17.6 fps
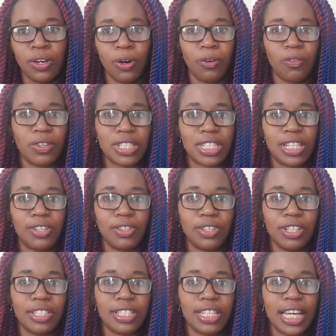Obviously
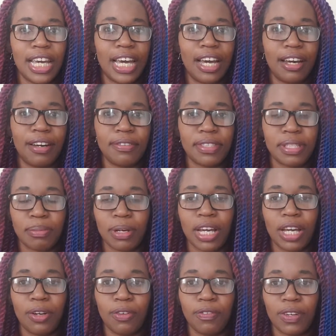you need to have some
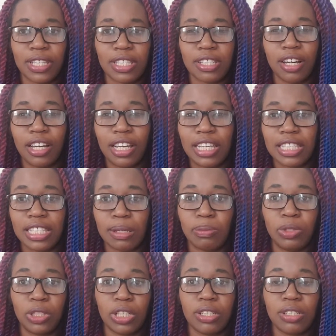kind of a science
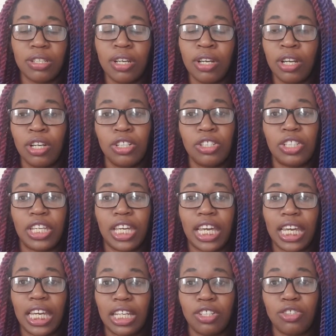subject to
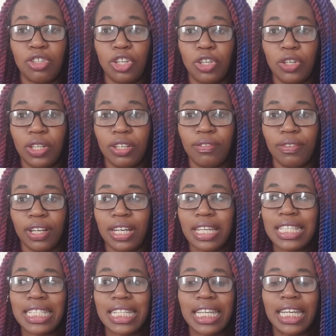get into
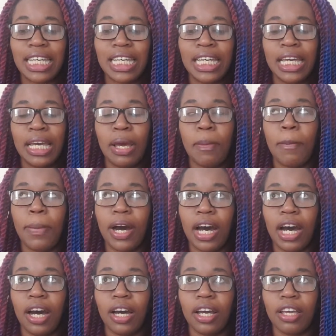university.
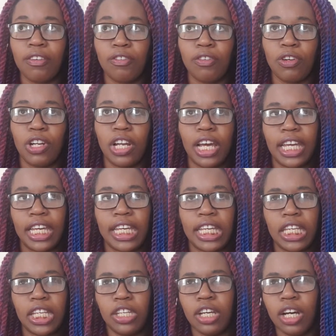But if you're
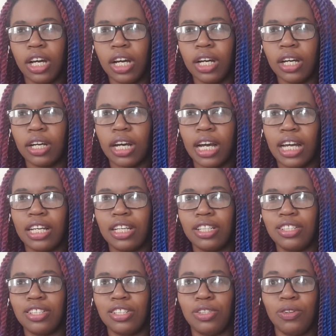like young
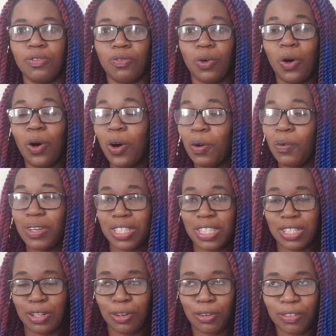and you've
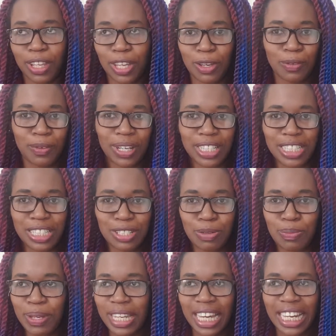always known that you want
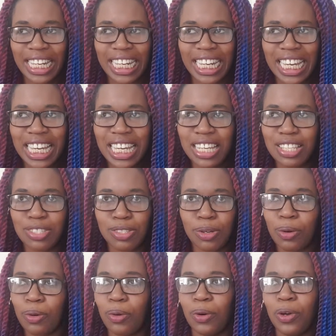to be a nurse,
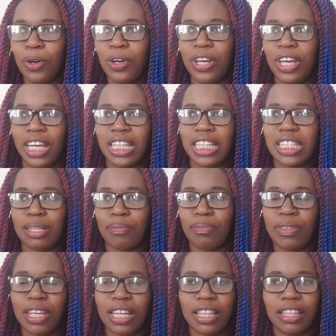or it's
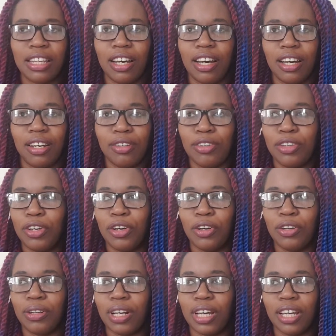something that
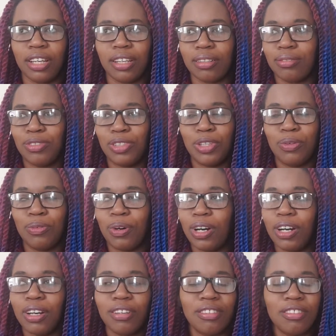you're like, you know
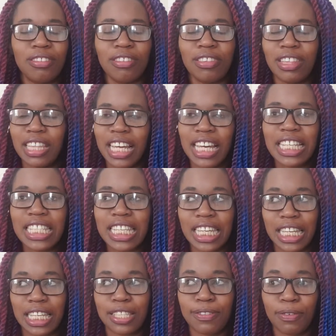what,
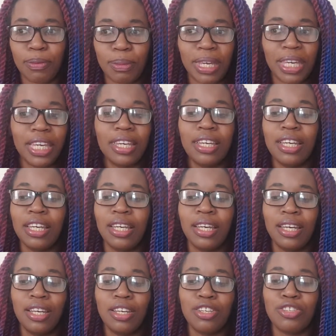nursing is for me,
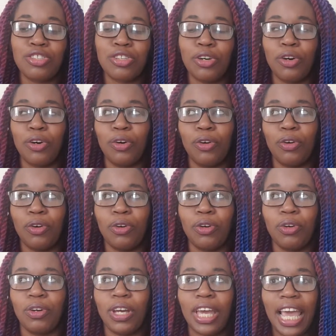so
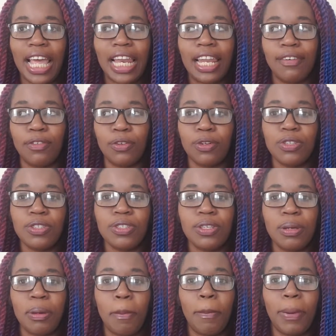A
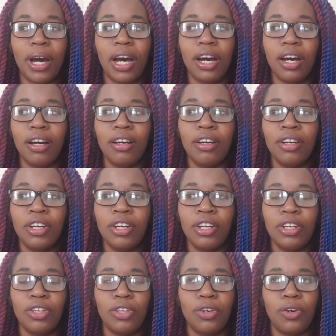levels, but
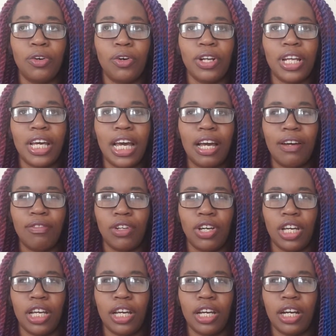you're gonna have
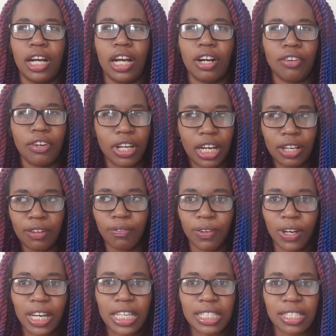like a career
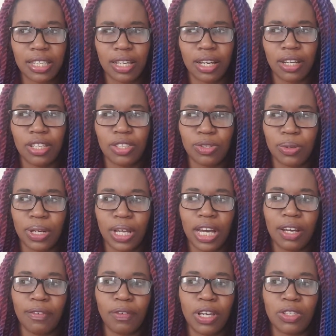advisor that is gonna
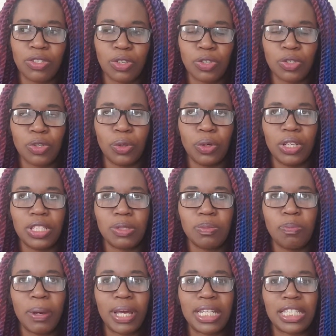advise you. So it's
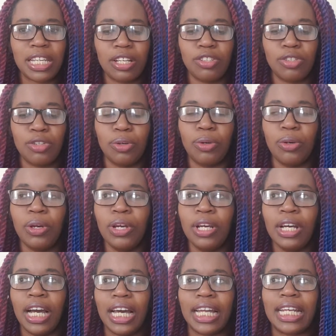better to
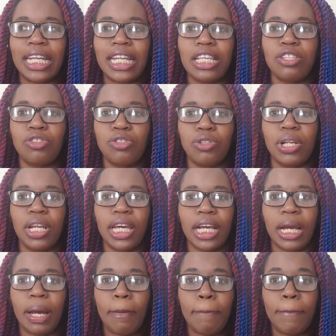at least do
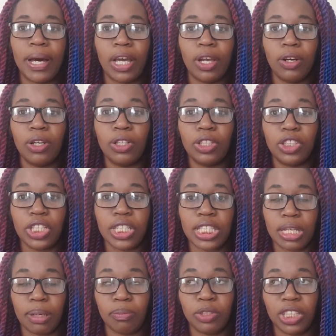like a biology
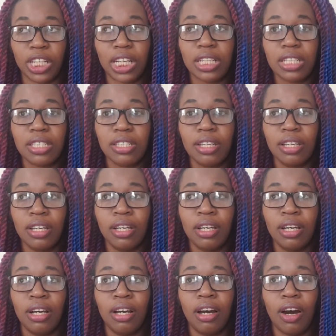subject
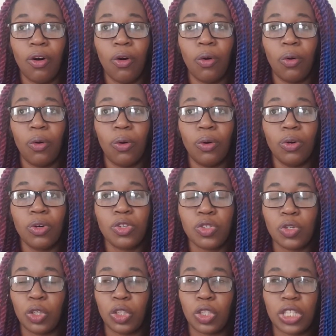or
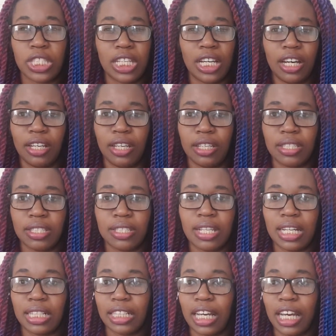social science,
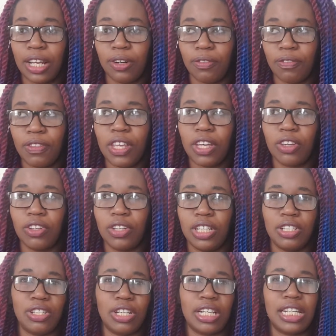that kind of thing. You
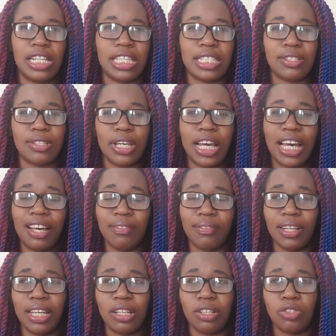need to at least to have
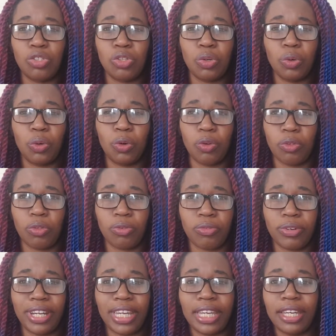like 2 or
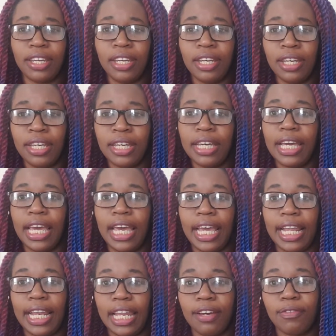3
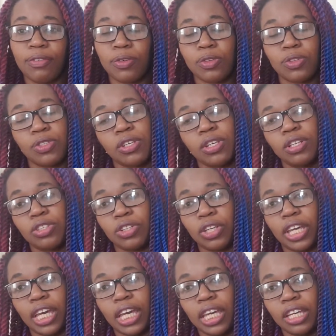A levels to
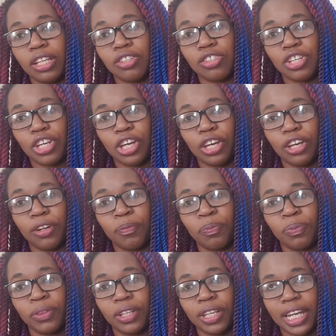get into
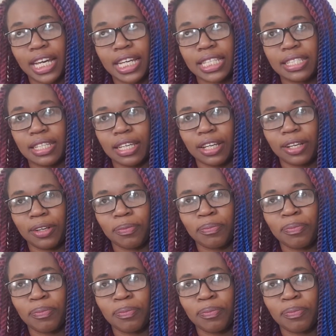nursing.